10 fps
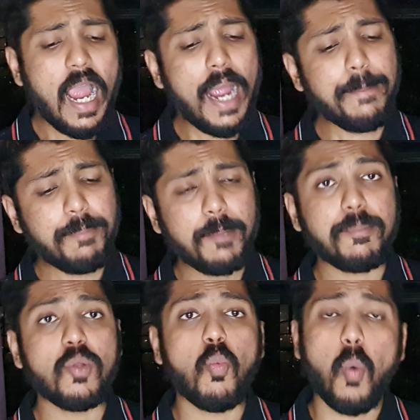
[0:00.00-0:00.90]
and
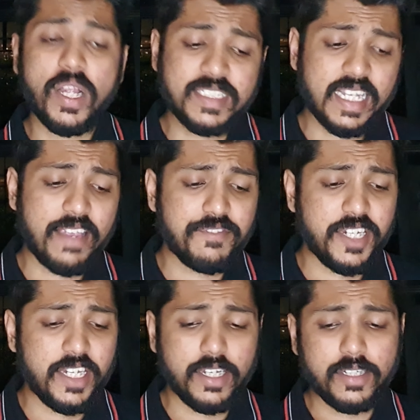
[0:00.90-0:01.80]
people once every
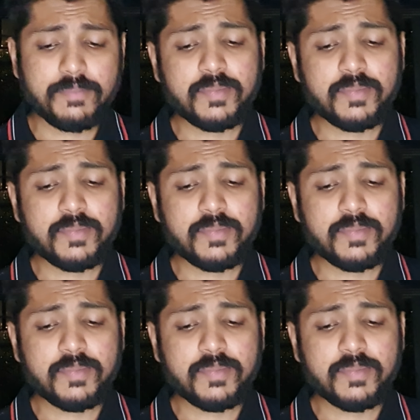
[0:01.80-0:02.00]
year,